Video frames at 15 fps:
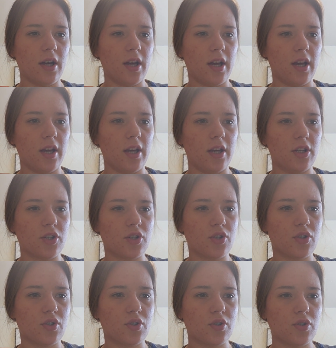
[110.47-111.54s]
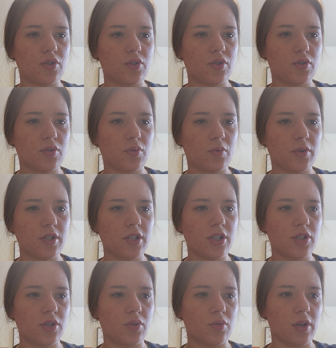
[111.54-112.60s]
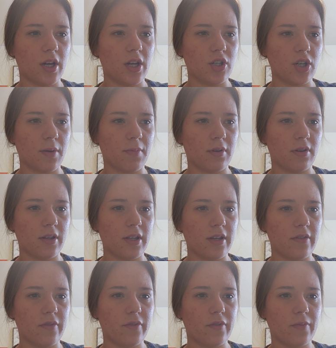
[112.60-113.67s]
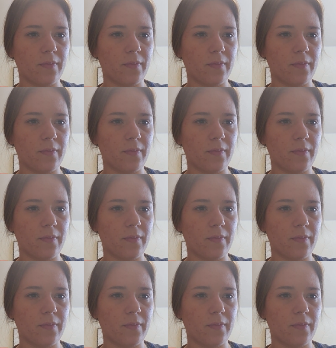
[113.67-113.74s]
a 22 gauge, I believe.